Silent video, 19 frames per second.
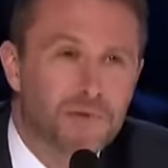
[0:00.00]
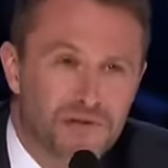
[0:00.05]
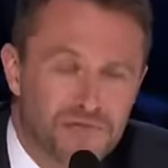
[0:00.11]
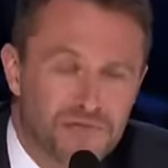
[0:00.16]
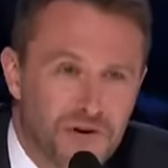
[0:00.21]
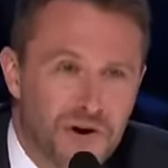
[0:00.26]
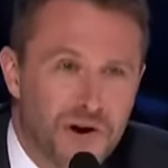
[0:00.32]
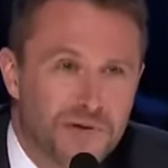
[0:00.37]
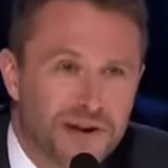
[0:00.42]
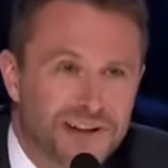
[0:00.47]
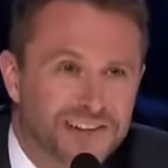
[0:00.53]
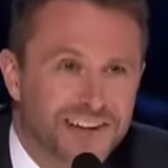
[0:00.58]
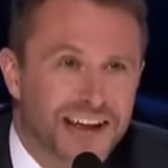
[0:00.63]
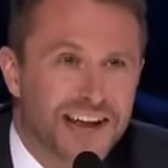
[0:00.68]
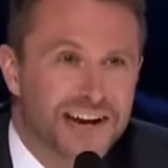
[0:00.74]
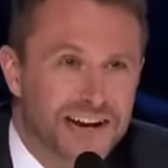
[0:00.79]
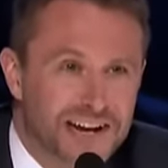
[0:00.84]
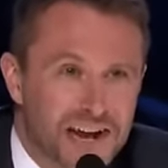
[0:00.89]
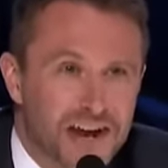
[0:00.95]

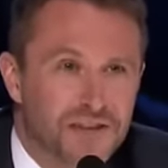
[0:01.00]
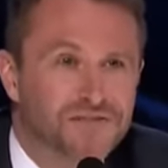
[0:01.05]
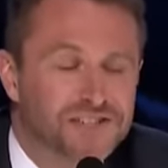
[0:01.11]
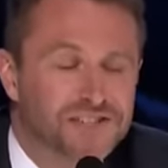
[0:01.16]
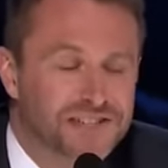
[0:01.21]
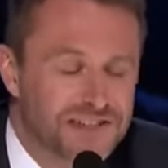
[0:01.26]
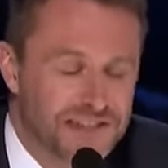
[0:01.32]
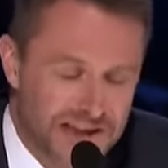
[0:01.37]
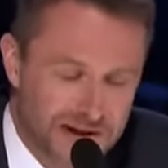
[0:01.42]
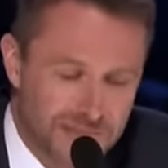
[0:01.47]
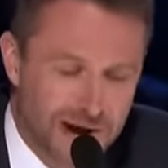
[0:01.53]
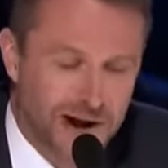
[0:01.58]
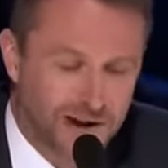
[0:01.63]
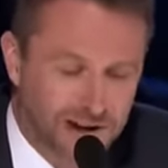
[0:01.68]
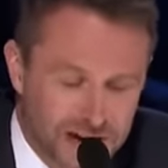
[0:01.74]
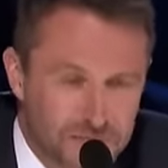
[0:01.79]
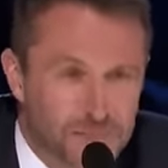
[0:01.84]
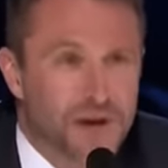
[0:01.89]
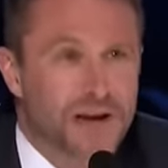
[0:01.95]
performance and a gift to the
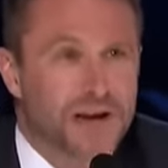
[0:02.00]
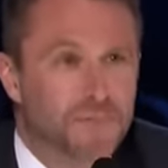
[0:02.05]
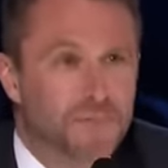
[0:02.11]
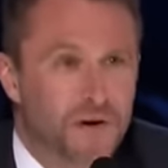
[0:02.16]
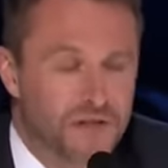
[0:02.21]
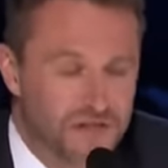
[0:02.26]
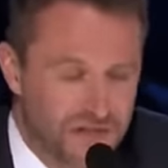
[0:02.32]
American people.